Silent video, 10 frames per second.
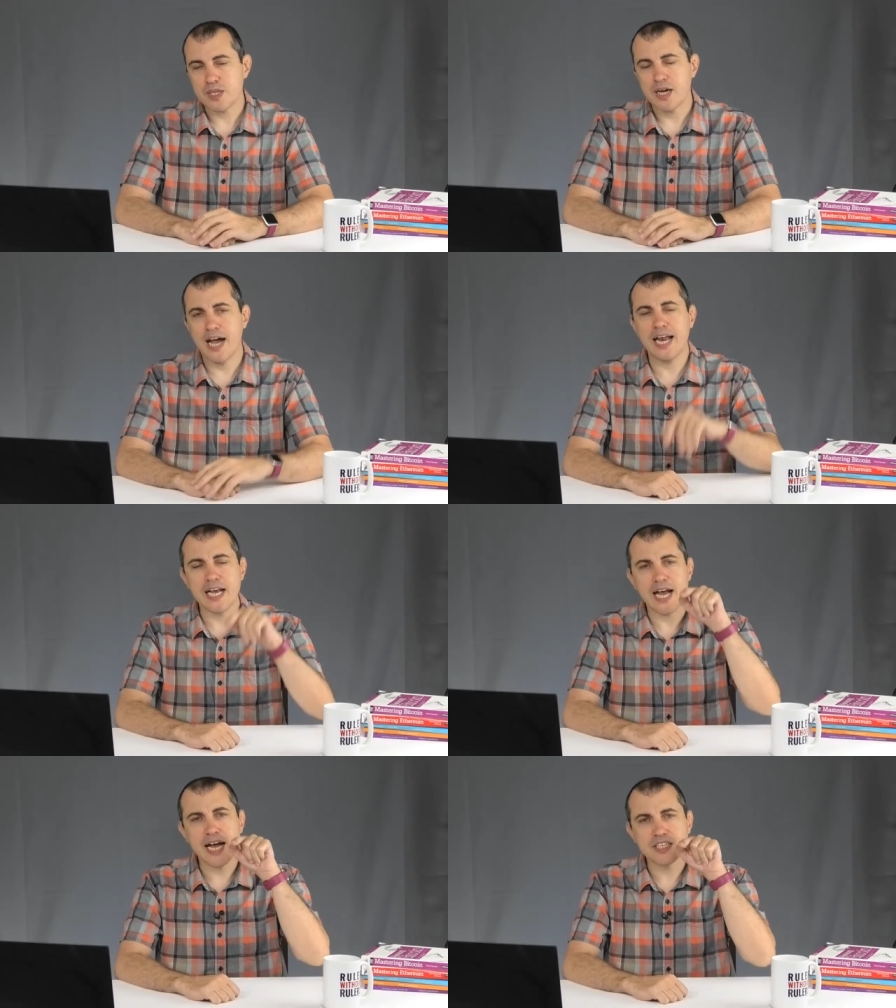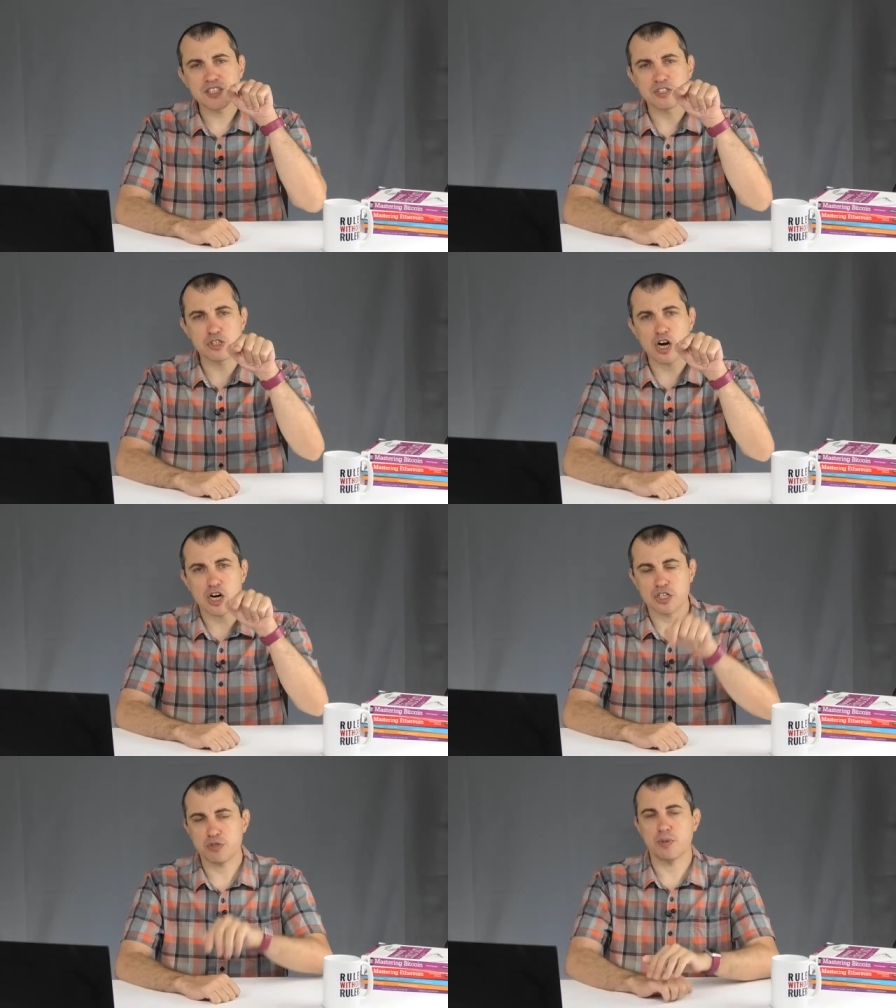and it has a
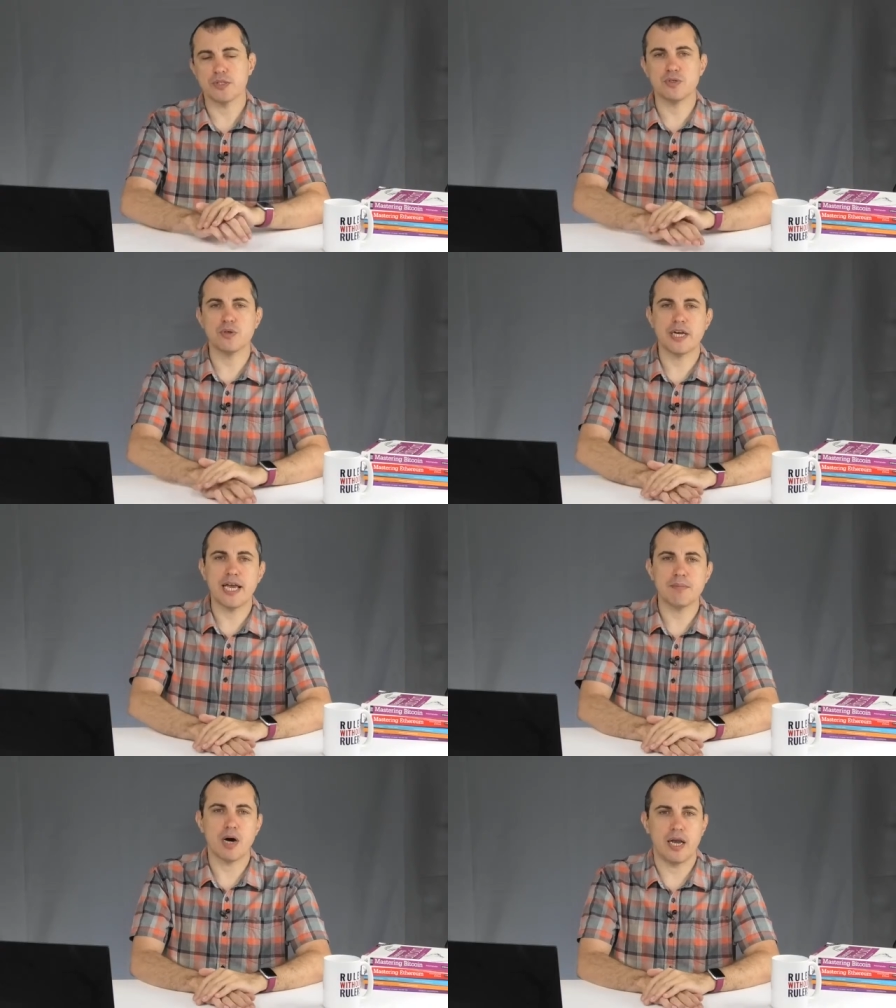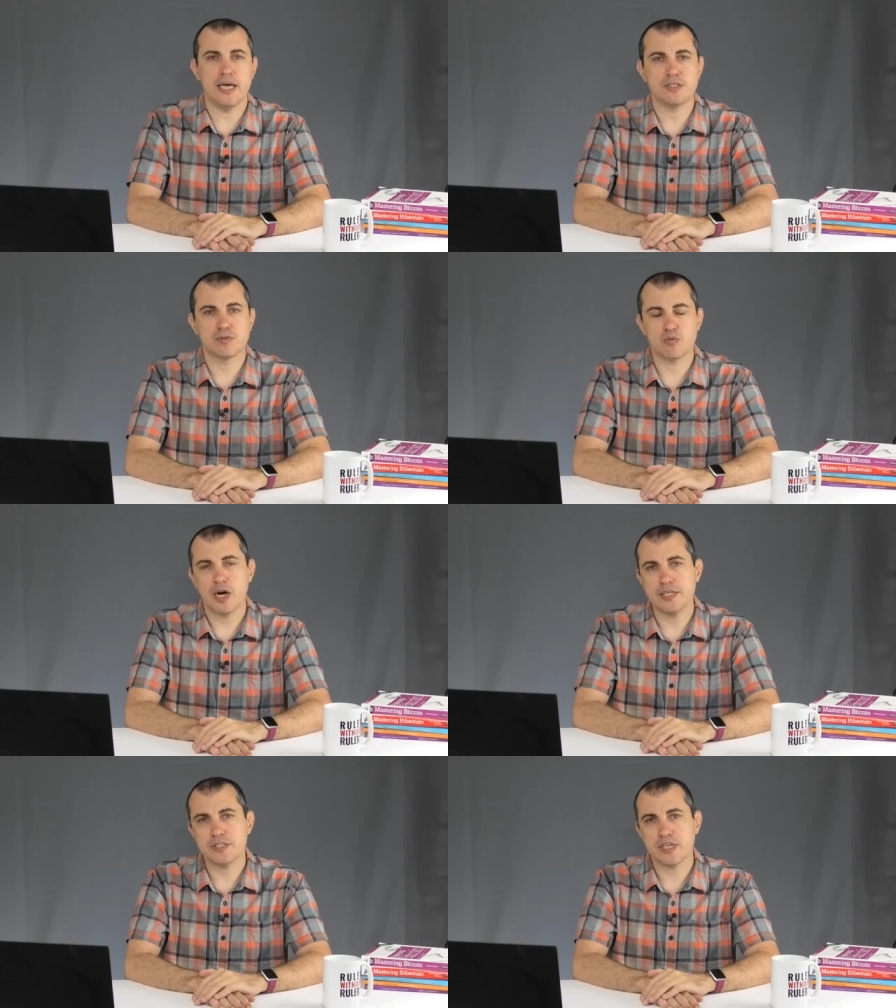dart with your name on it
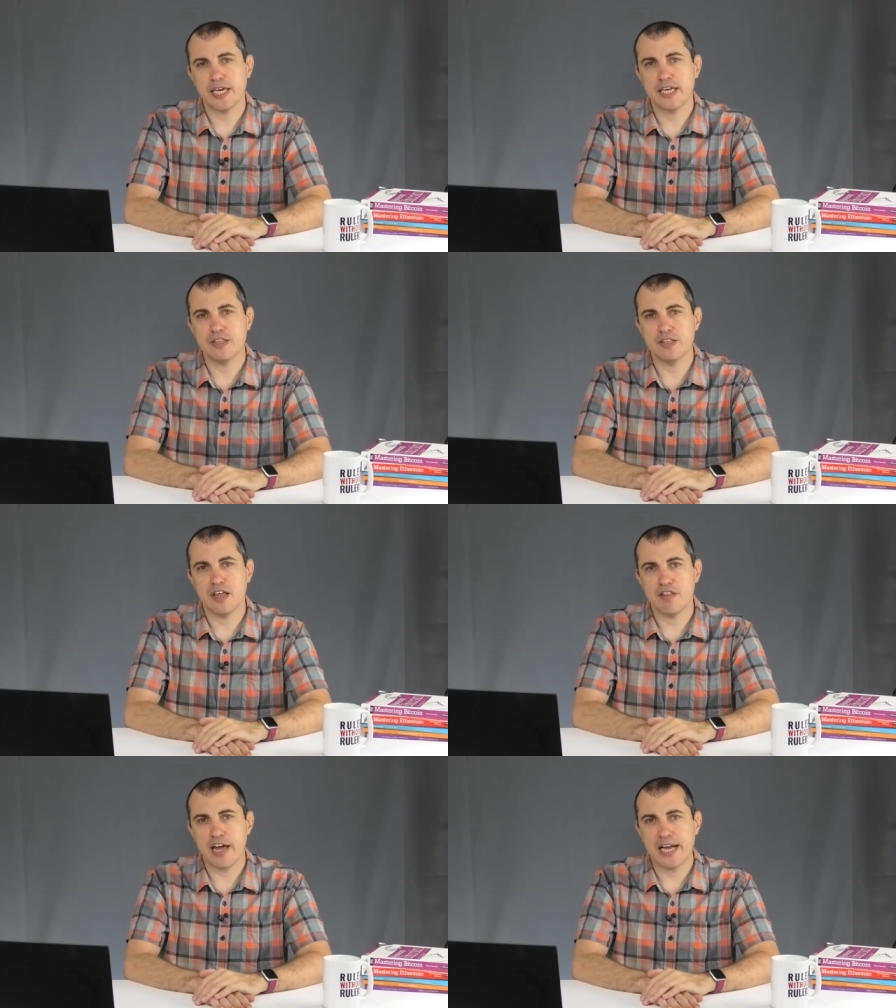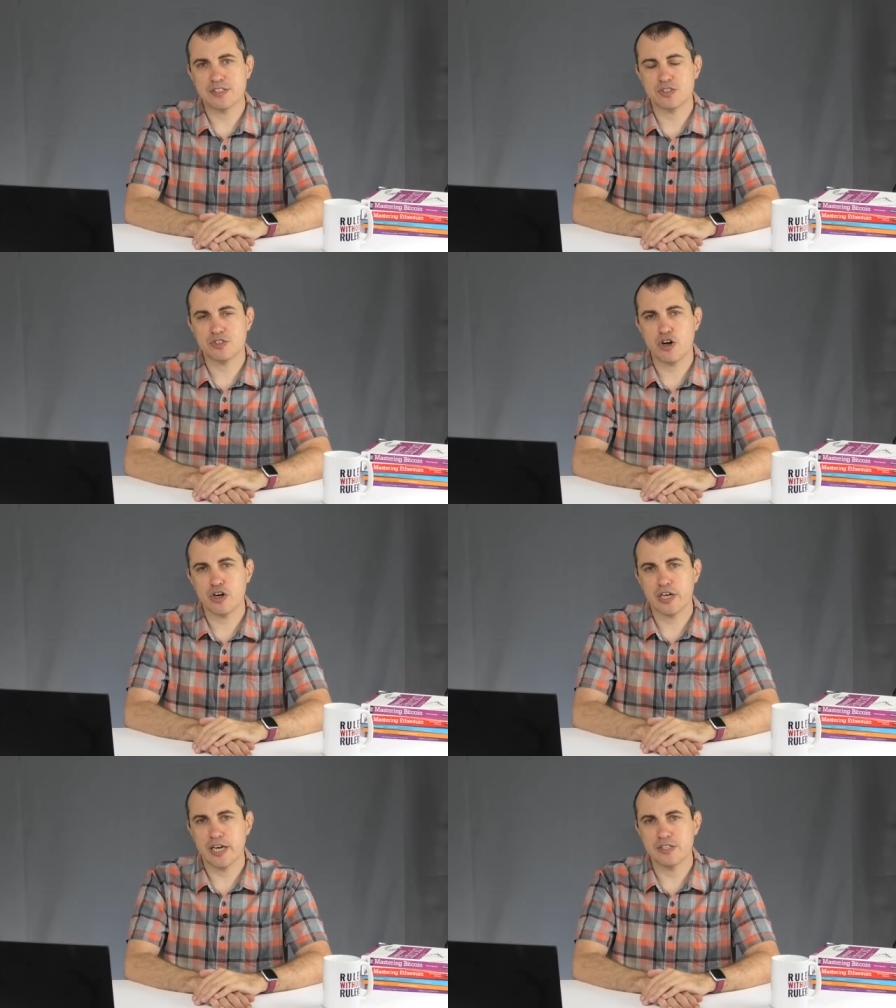right in that
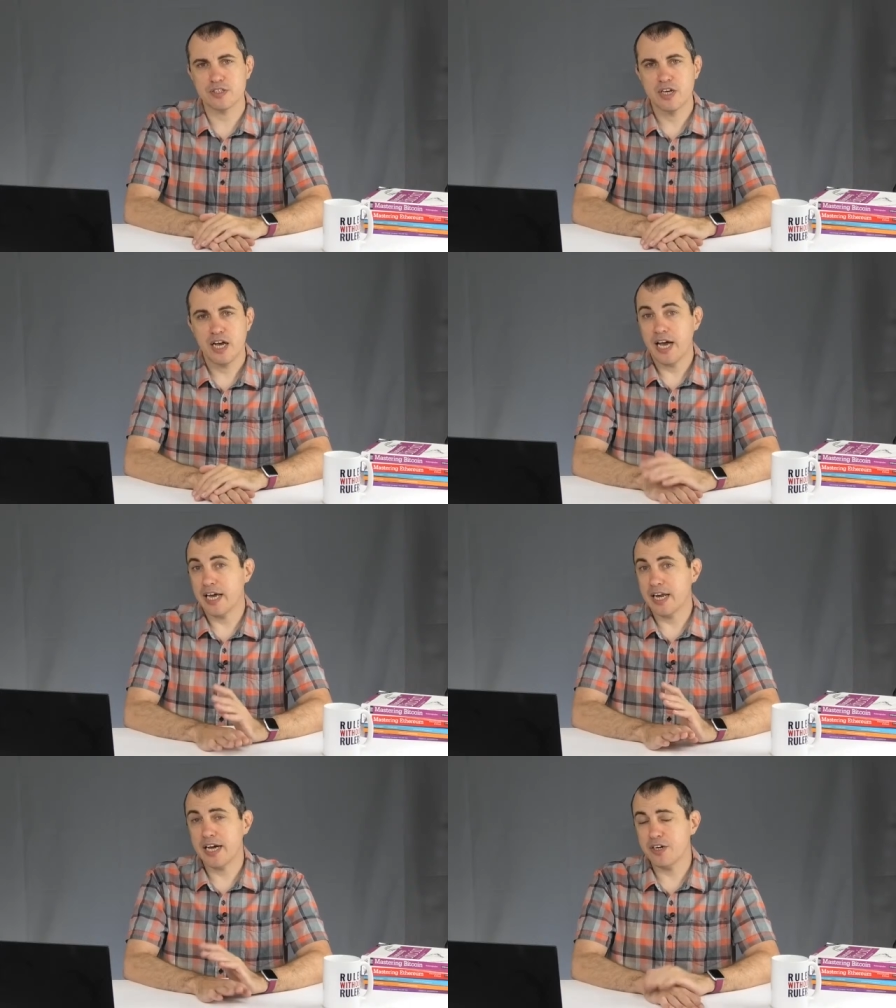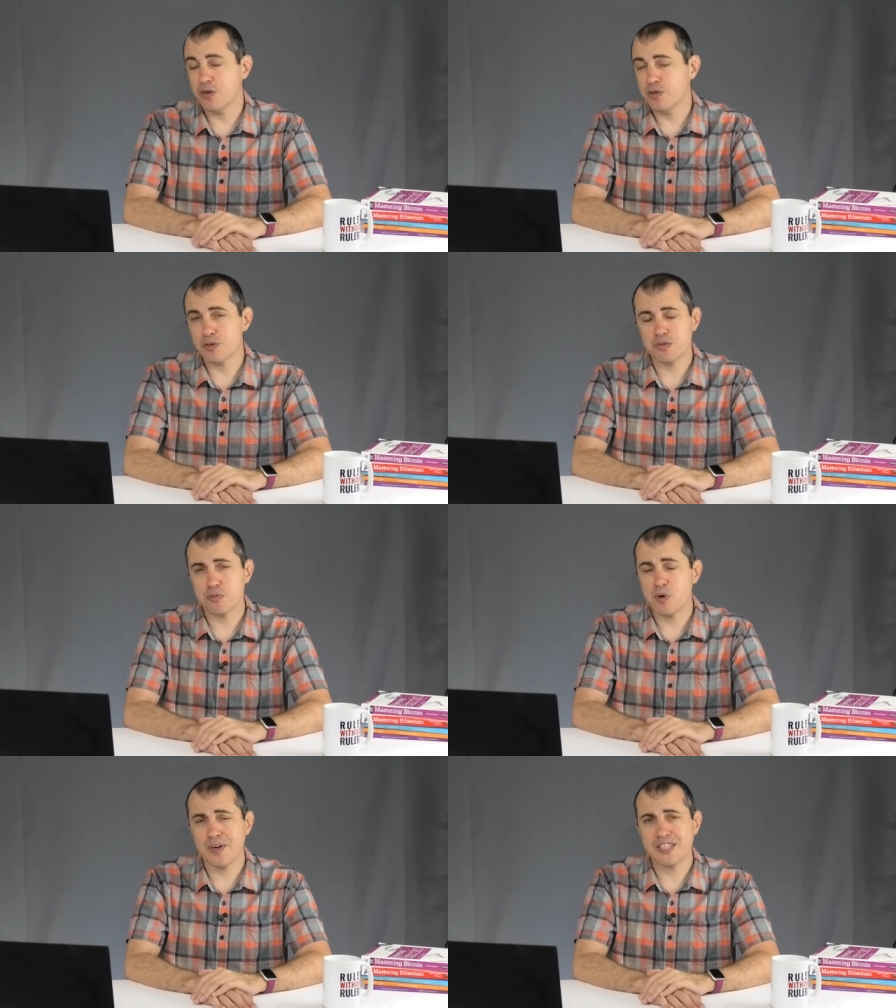target, and I know you're
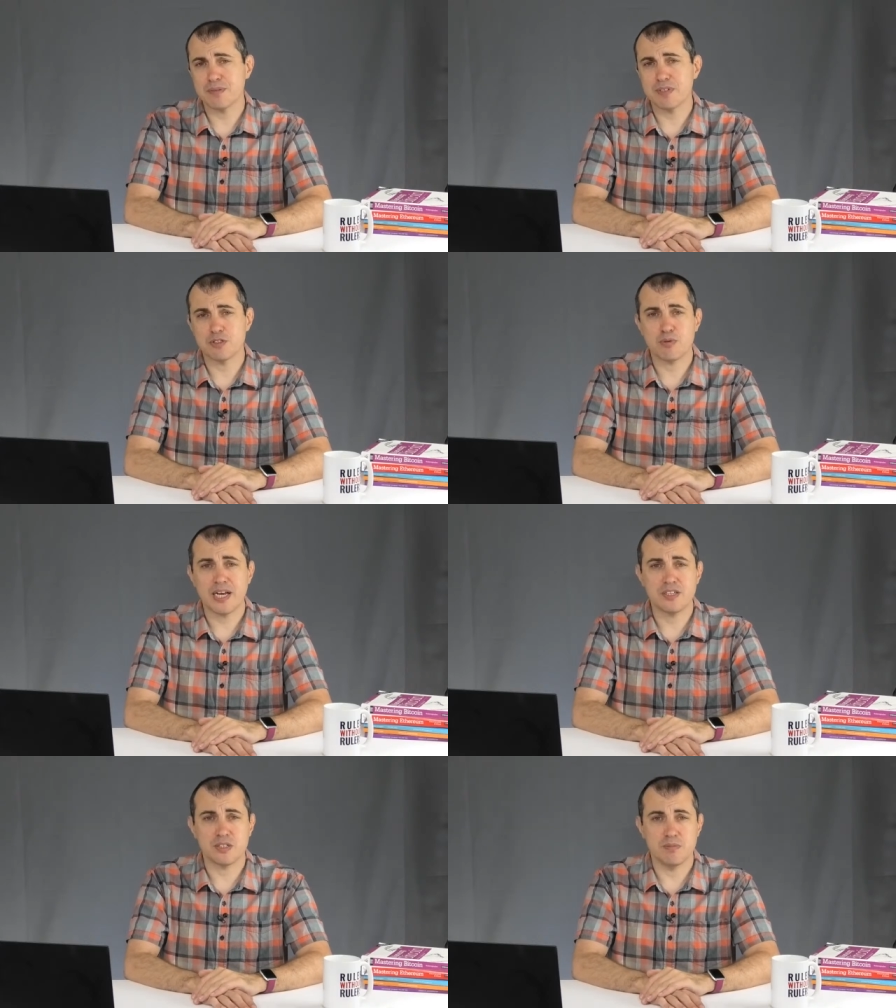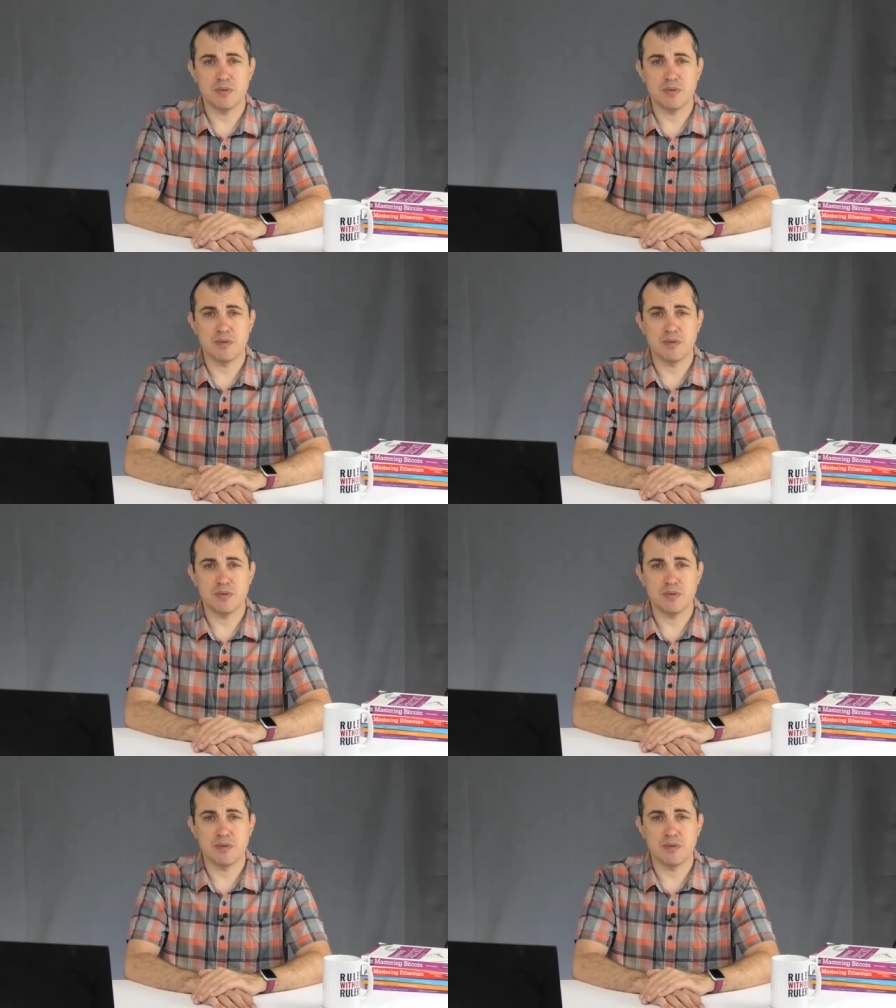throwing them at random,